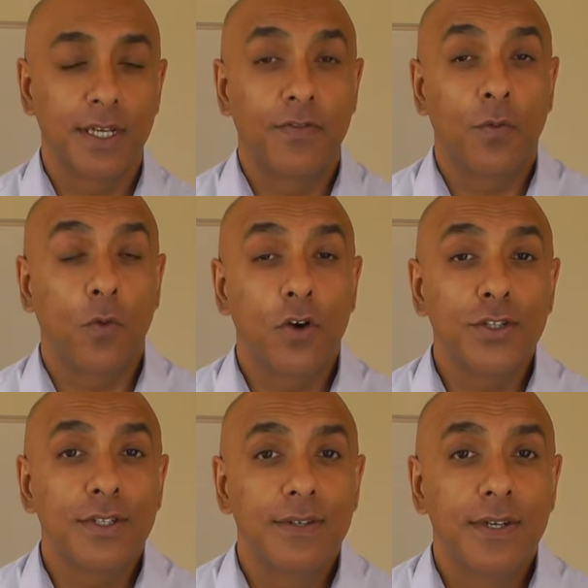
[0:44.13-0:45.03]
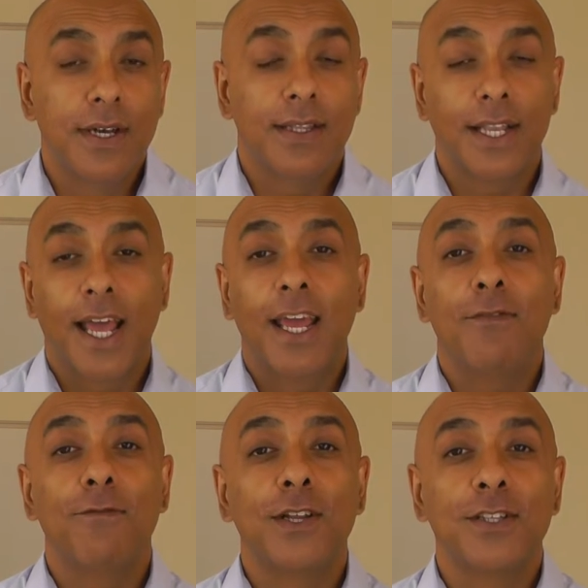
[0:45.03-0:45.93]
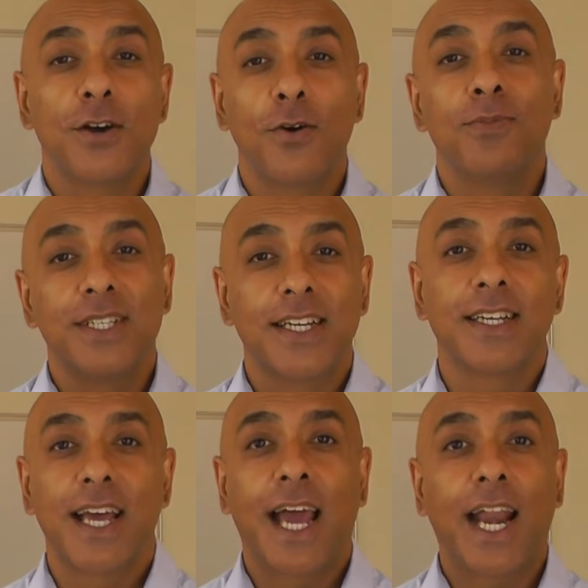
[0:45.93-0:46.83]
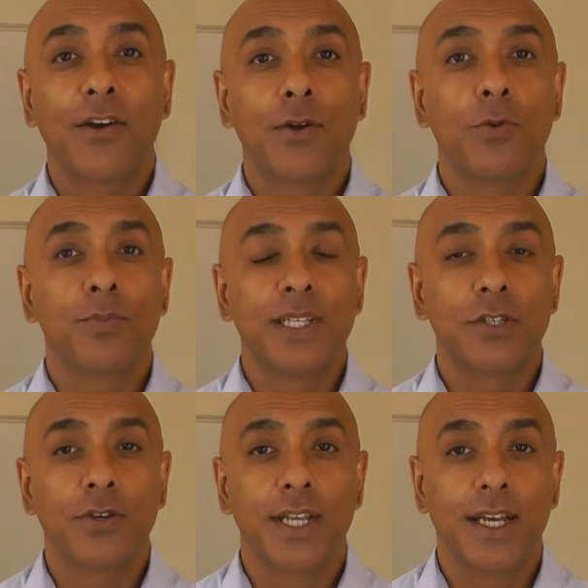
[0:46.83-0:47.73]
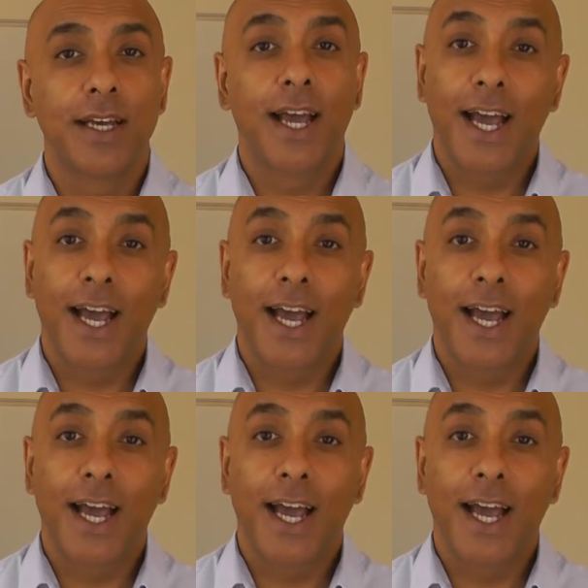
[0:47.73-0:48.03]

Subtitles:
If it was, then every Tom, Dick and Harry would be doing it.